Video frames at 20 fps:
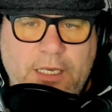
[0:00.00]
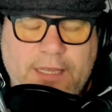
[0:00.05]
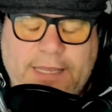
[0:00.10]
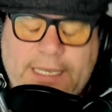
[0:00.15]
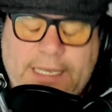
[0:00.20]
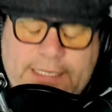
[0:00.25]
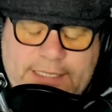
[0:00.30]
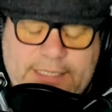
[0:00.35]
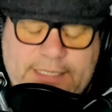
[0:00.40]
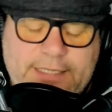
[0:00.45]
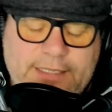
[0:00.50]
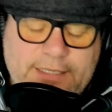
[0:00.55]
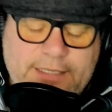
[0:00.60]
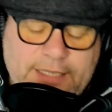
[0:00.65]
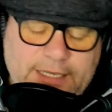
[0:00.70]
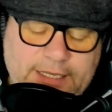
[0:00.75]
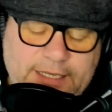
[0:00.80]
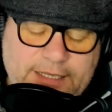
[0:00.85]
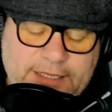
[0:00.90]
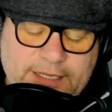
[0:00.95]
This,
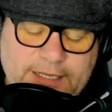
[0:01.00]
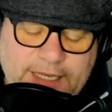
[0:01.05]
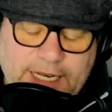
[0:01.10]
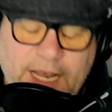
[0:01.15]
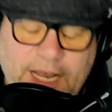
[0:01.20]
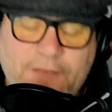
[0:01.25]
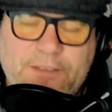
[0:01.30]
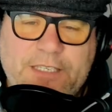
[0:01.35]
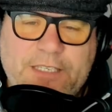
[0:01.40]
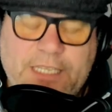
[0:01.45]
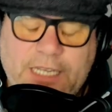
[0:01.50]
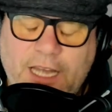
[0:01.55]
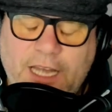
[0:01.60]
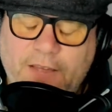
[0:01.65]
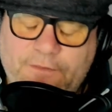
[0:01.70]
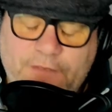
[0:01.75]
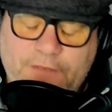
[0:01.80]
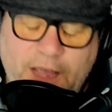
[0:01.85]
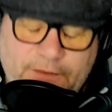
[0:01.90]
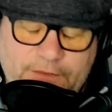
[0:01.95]
and
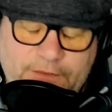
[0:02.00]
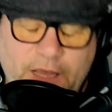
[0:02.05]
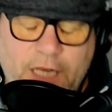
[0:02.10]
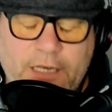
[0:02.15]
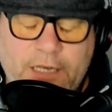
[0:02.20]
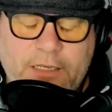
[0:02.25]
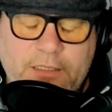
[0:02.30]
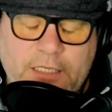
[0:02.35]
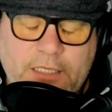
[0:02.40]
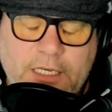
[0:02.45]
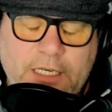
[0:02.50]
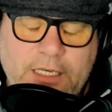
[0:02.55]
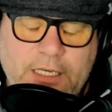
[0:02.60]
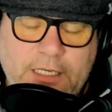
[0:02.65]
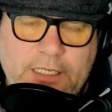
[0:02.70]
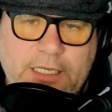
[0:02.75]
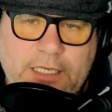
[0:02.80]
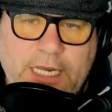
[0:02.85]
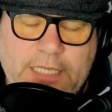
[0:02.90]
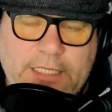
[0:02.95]
I've done it.
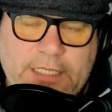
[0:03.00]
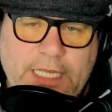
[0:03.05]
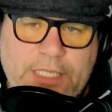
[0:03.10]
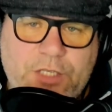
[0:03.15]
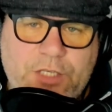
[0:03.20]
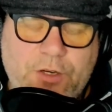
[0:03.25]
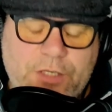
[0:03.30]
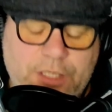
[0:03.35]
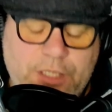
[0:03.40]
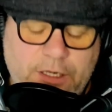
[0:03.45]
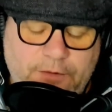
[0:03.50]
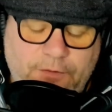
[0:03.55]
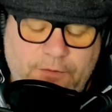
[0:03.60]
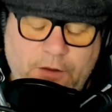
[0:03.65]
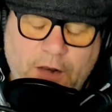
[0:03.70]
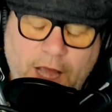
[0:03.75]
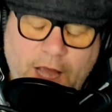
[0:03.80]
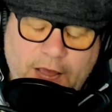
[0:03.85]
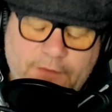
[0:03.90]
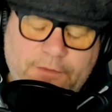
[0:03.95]
As an electrician in the
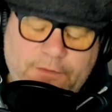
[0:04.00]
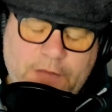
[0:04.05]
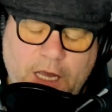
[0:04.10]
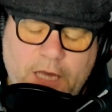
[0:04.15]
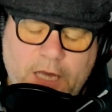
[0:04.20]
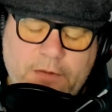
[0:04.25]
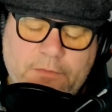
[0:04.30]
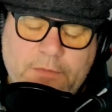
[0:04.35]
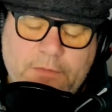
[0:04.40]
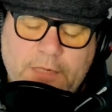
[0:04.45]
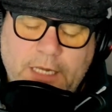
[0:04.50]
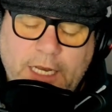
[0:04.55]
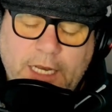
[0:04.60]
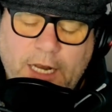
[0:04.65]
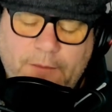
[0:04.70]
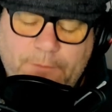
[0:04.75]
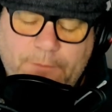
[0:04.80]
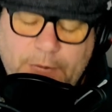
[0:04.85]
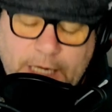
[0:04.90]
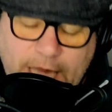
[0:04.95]
field, I've done, and
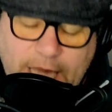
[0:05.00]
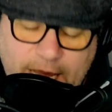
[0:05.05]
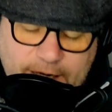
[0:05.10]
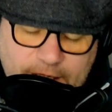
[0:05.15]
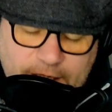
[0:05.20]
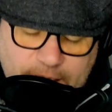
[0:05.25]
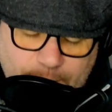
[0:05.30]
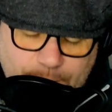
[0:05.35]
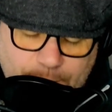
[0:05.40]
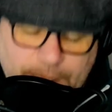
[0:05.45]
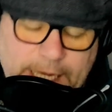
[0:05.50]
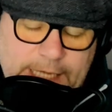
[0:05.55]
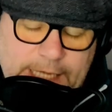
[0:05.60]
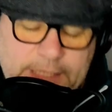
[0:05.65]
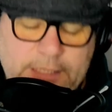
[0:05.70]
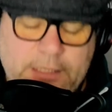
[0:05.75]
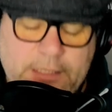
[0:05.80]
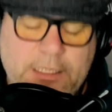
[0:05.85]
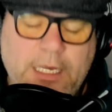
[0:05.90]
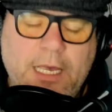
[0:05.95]
I've gotten
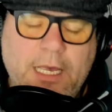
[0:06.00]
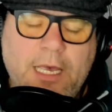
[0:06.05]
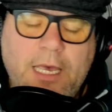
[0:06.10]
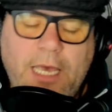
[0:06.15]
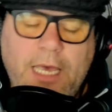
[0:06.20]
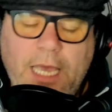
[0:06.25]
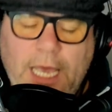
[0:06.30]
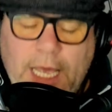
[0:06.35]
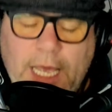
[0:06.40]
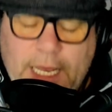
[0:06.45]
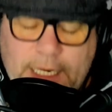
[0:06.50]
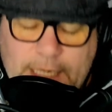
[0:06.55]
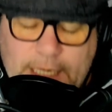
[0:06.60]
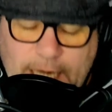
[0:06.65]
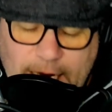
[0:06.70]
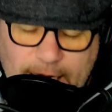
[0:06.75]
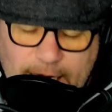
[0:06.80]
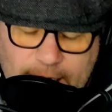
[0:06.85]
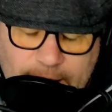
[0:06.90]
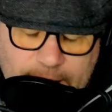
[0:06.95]
complacent, and
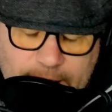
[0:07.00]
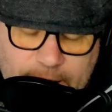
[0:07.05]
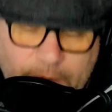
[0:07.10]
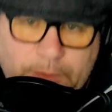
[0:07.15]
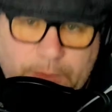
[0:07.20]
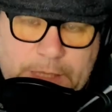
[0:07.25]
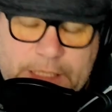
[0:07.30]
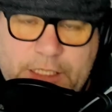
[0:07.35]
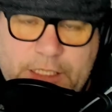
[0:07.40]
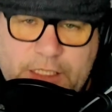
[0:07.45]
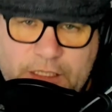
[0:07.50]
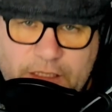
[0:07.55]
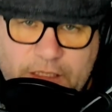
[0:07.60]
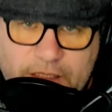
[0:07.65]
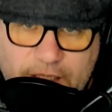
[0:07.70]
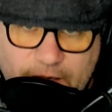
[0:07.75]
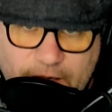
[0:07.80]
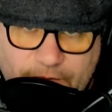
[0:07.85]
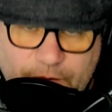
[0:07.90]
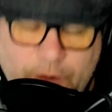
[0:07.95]
I had a near
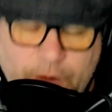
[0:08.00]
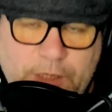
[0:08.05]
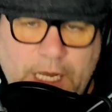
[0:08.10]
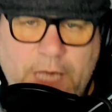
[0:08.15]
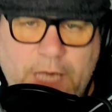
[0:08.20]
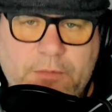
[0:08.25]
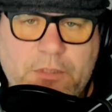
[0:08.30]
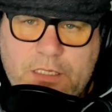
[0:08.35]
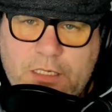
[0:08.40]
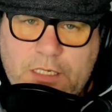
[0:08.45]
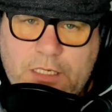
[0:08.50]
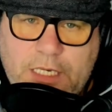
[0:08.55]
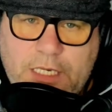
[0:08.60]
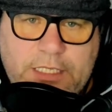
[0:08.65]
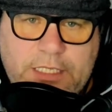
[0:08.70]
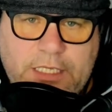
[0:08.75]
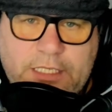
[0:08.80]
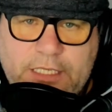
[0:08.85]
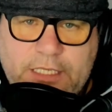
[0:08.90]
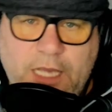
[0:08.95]
misses a few times.
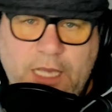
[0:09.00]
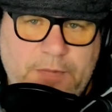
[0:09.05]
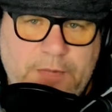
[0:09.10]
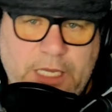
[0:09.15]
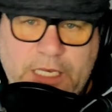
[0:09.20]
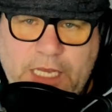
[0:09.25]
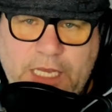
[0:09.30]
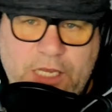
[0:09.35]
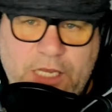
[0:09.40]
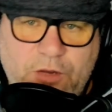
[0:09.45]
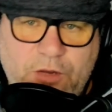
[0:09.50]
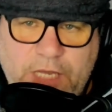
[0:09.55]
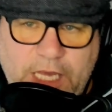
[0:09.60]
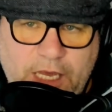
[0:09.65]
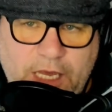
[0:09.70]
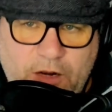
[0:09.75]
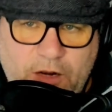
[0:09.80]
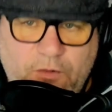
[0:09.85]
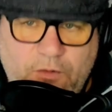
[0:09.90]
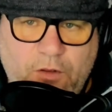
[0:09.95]
This is something that you
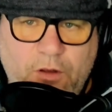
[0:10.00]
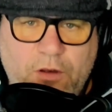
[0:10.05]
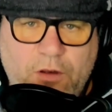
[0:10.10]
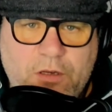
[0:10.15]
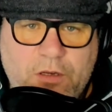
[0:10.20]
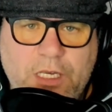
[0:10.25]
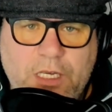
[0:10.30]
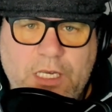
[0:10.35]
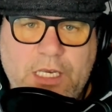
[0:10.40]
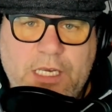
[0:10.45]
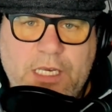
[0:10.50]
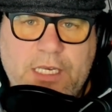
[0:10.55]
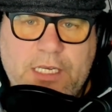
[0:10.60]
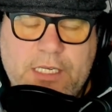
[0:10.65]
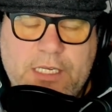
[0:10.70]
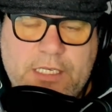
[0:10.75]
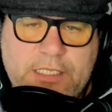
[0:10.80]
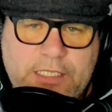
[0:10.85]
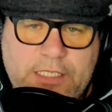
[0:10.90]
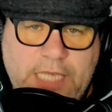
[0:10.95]
can't overlook.
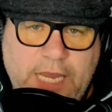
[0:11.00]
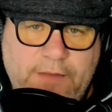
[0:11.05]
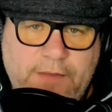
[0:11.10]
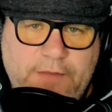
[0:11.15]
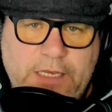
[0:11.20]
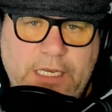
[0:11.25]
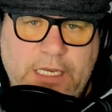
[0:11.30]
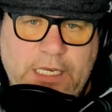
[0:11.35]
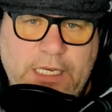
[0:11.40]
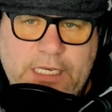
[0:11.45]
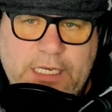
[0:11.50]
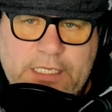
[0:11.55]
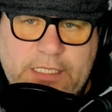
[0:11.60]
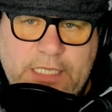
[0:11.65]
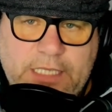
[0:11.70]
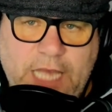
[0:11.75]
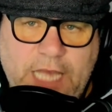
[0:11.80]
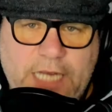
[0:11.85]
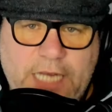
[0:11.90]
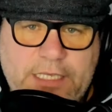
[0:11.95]
Safety is
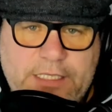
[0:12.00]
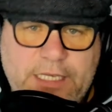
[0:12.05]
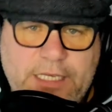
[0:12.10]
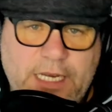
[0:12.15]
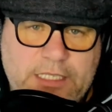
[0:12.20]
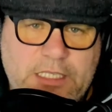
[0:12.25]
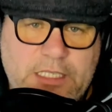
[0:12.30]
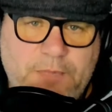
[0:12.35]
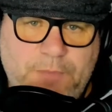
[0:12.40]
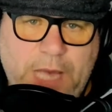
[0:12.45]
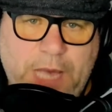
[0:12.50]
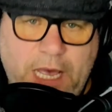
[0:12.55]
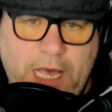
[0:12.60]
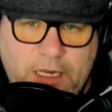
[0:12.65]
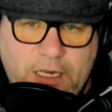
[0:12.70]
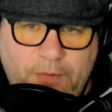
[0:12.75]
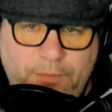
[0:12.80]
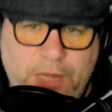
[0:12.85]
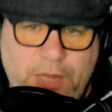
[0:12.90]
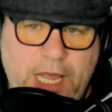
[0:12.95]
not just about
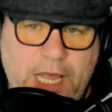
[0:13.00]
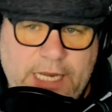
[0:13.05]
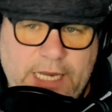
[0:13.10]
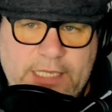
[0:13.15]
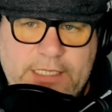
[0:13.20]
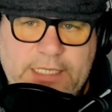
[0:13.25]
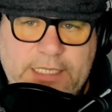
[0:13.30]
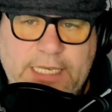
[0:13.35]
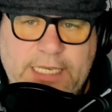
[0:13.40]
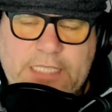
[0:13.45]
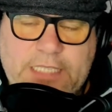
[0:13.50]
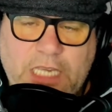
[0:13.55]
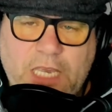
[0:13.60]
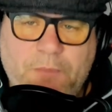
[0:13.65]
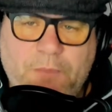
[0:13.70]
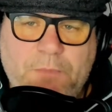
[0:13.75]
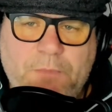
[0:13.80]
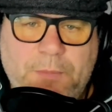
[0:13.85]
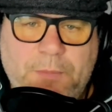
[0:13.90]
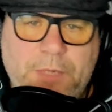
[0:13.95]
compliance. It's a
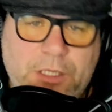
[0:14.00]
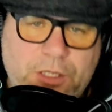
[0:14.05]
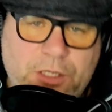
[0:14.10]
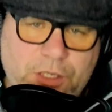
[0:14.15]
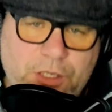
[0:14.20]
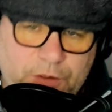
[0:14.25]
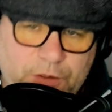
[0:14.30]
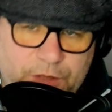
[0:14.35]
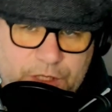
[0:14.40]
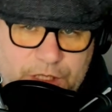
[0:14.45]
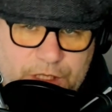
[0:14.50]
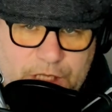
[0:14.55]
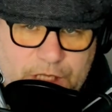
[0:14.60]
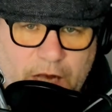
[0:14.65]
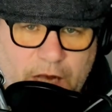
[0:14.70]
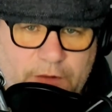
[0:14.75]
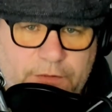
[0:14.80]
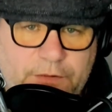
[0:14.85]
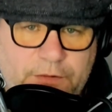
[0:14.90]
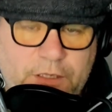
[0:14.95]
commitment to
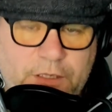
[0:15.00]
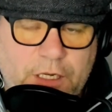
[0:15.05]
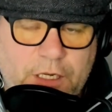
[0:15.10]
yourself,